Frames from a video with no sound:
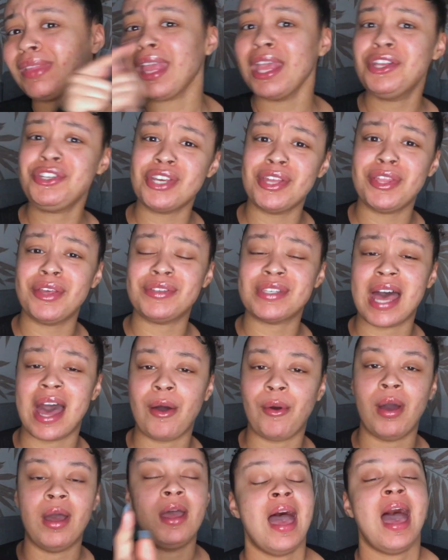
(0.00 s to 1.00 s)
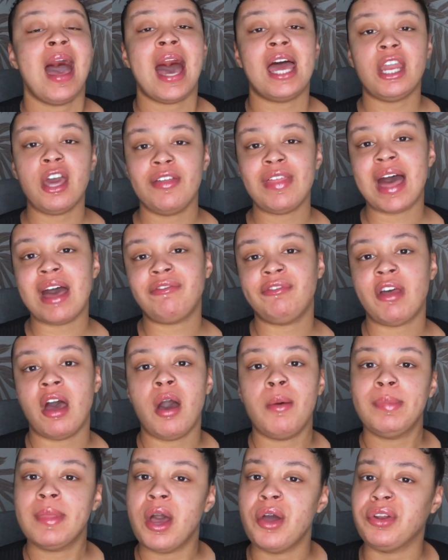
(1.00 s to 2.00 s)
and check those out. I know that I've
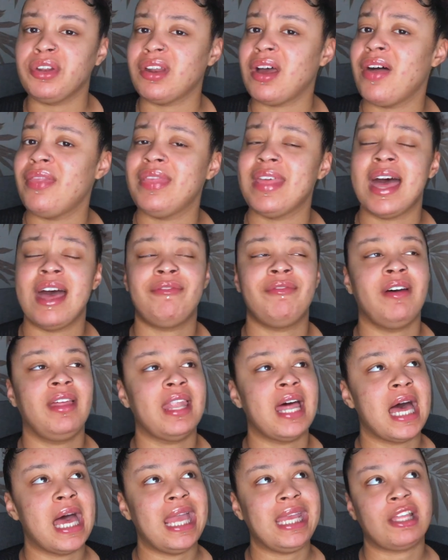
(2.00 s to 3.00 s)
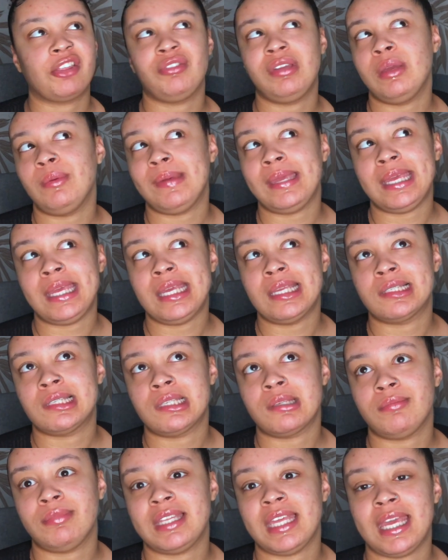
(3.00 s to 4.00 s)
not uploaded on there for like 3 weeks or
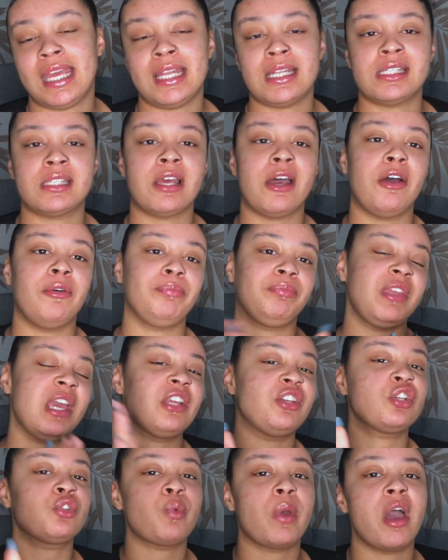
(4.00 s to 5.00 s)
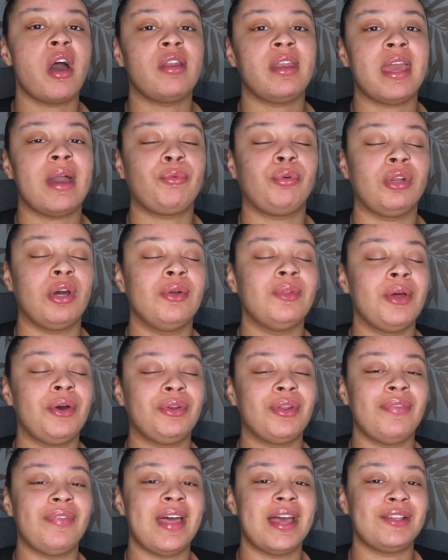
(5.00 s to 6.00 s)
something, so yeah, just wait on it. I'm gonna upload
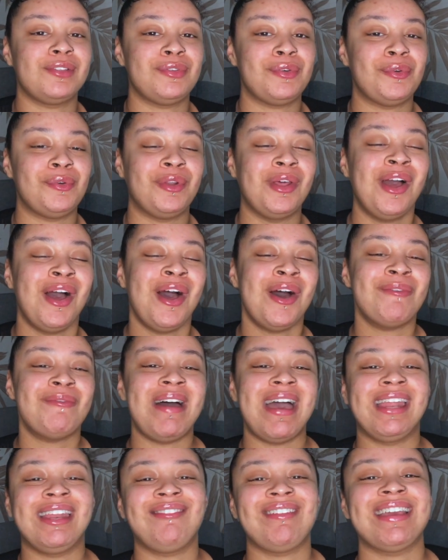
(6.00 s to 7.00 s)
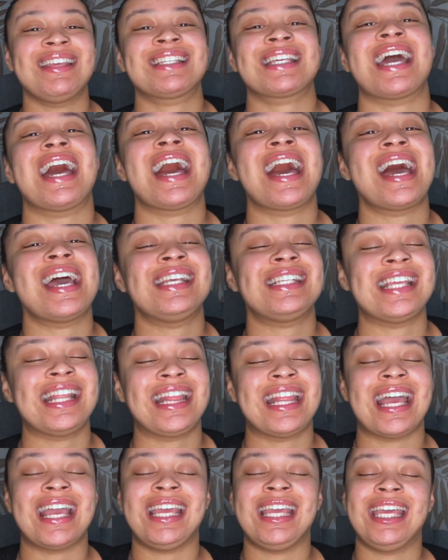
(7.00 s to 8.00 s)
on there soon. But anyways guys,
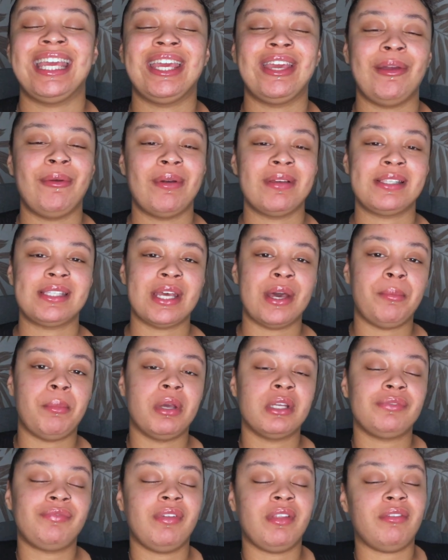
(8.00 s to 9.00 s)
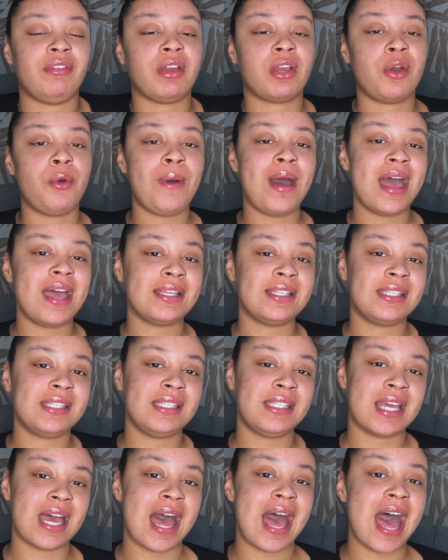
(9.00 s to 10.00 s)
thank you so much for the
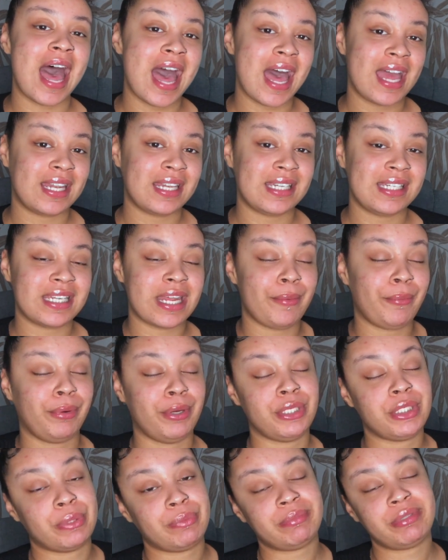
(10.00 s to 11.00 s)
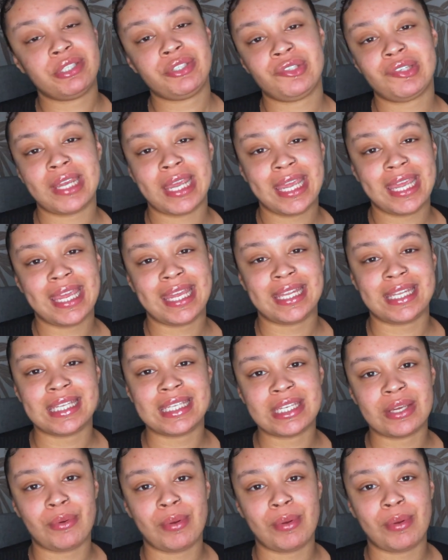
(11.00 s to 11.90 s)
request, and I'm gonna jump straight into